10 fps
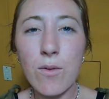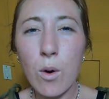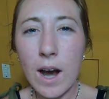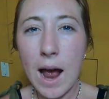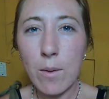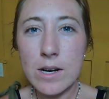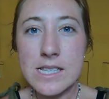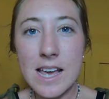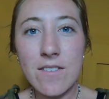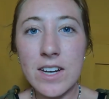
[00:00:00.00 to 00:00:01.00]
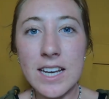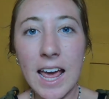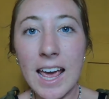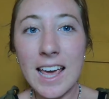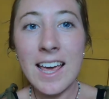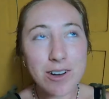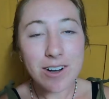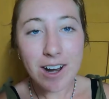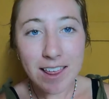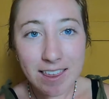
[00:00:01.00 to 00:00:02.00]
4 hours every day
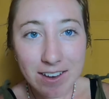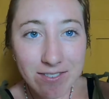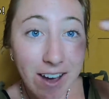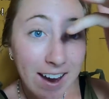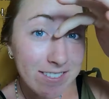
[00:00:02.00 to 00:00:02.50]
for I think 5